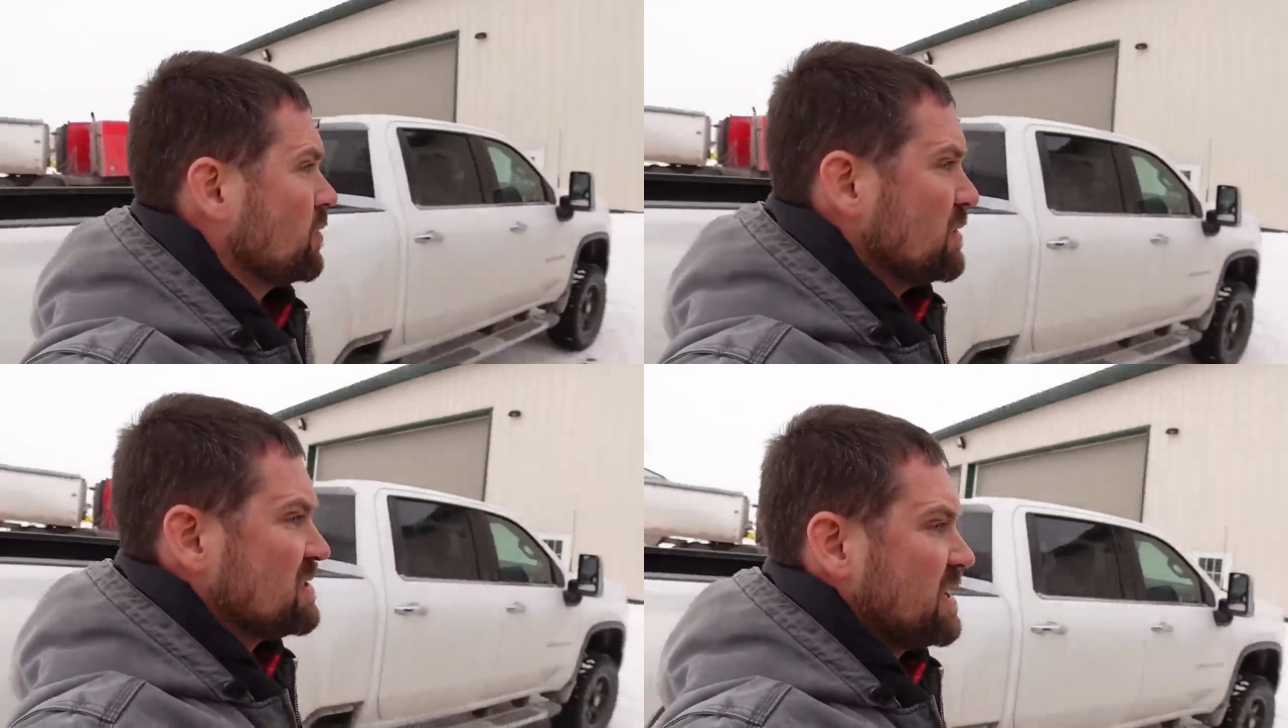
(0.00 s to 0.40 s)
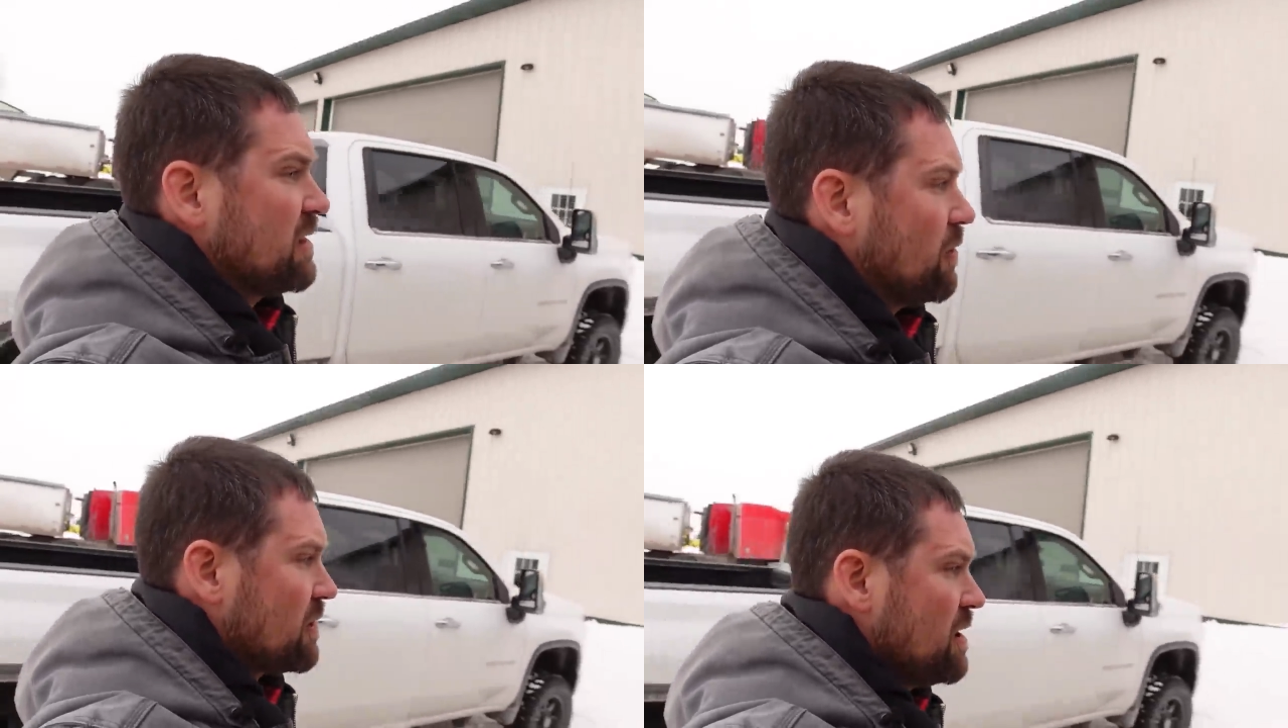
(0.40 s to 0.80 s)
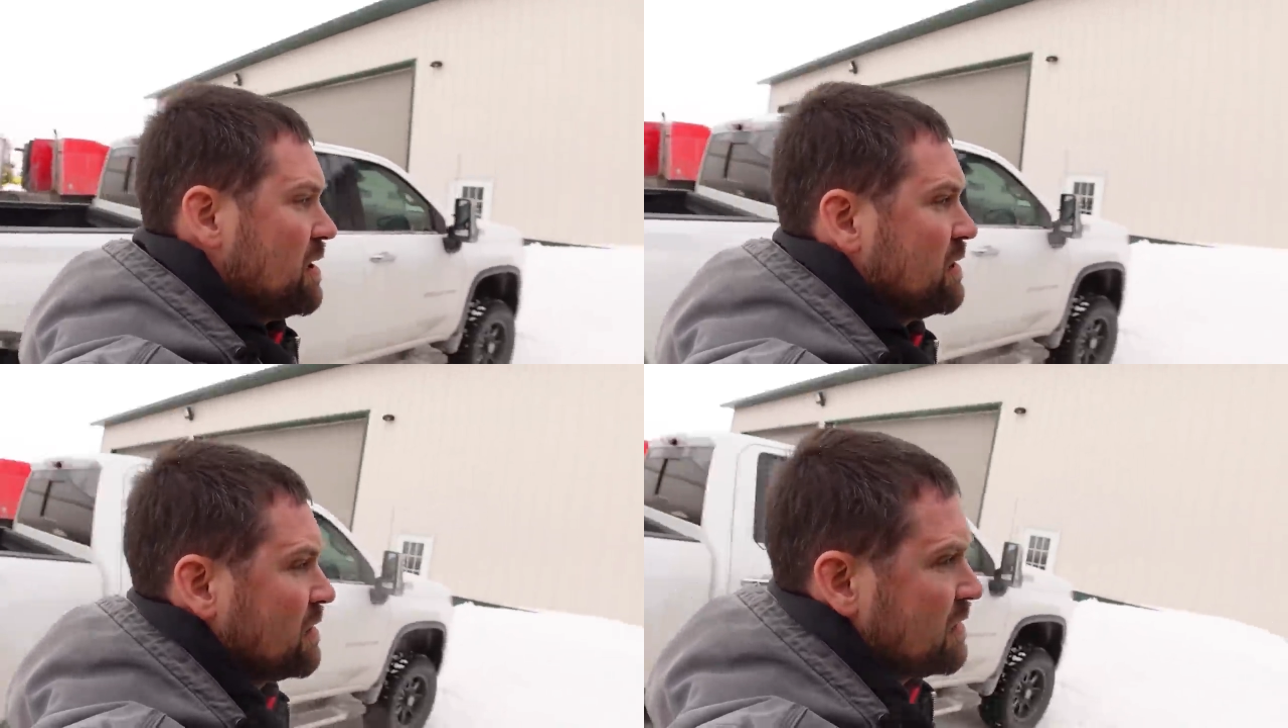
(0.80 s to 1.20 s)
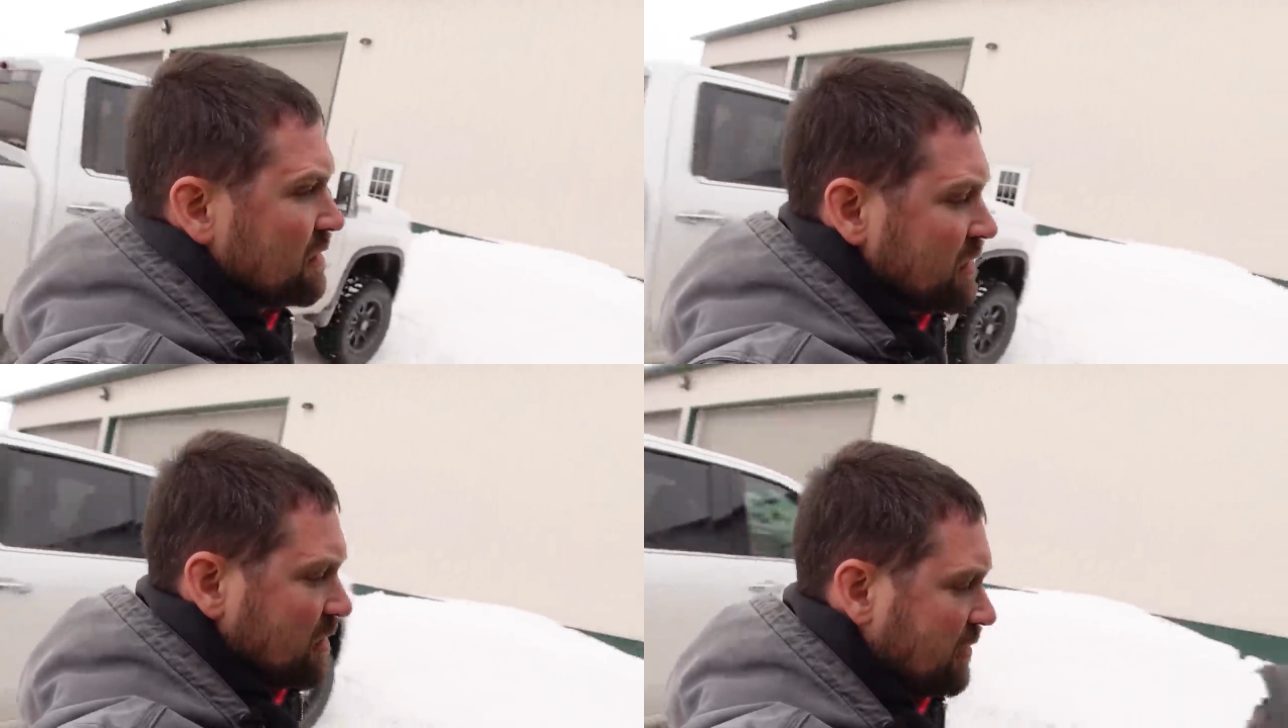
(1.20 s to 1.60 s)
with a skid loader,
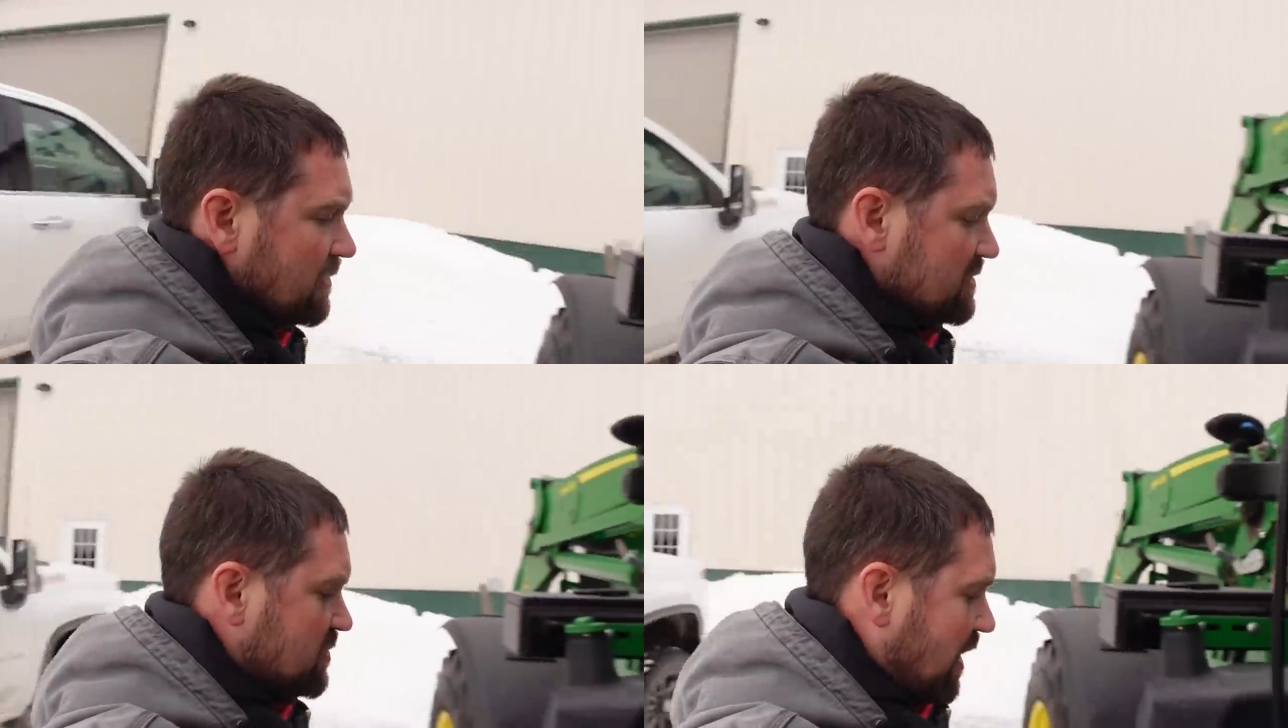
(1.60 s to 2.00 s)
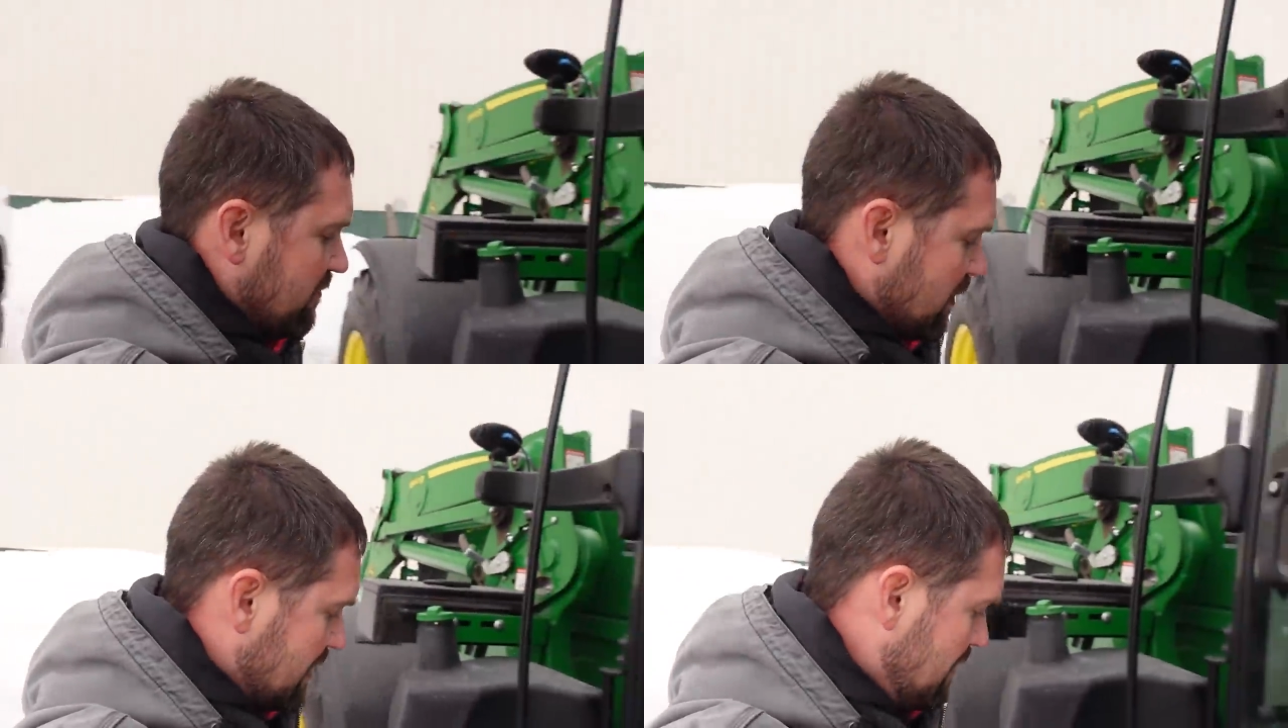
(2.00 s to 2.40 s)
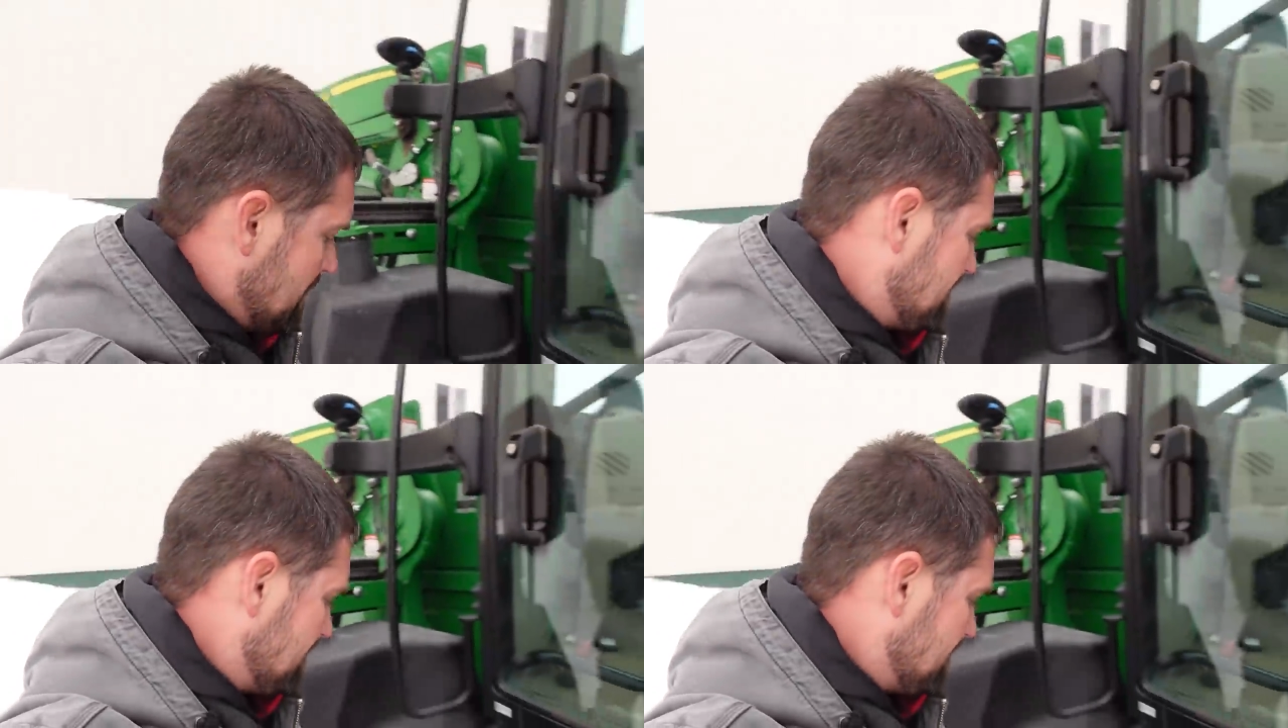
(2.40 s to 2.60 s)
clearing his driveway,